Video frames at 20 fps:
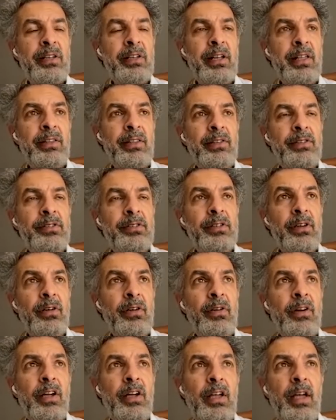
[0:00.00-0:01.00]
and others.
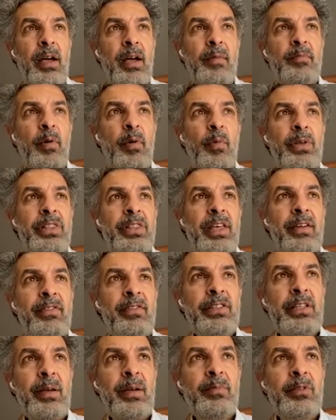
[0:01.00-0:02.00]
So, but what they've
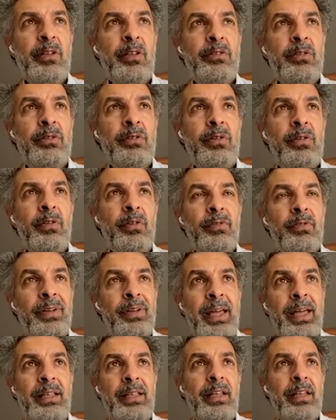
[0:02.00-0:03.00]
attempted to do of
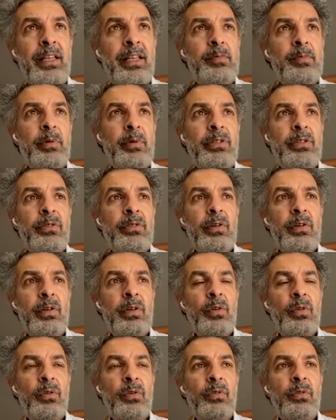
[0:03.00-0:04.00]
late has been to
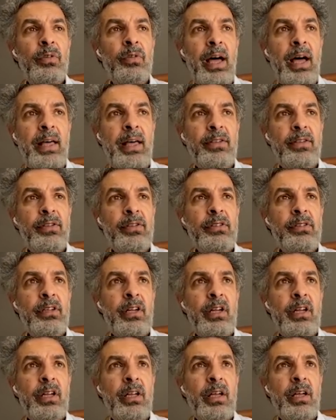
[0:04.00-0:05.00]
include others.
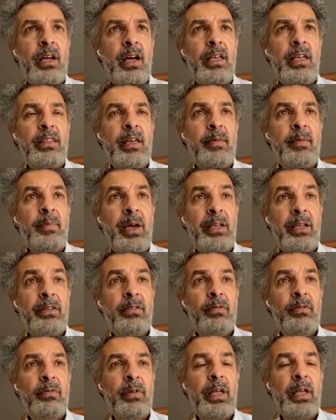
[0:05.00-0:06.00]
And they made
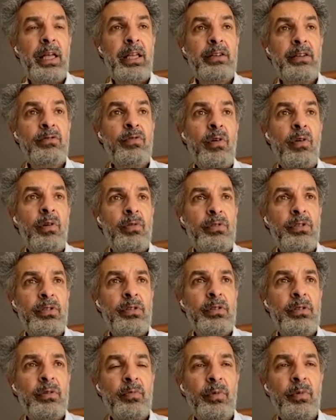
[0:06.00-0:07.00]

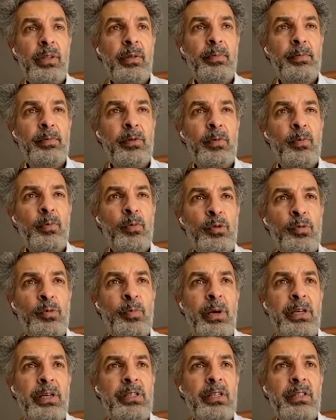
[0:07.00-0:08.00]
inroads with the
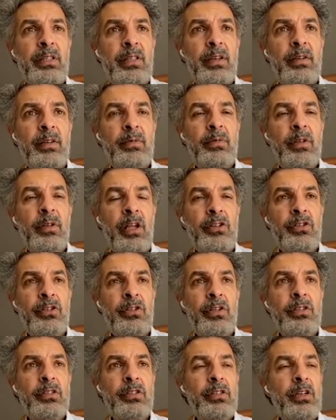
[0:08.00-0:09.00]
Uzbeks and the
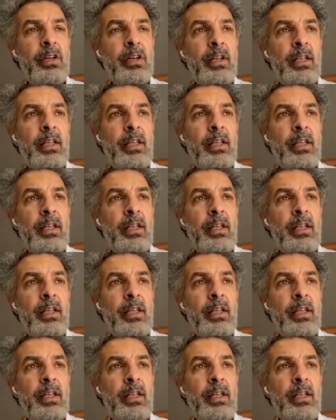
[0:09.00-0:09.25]
Tajiks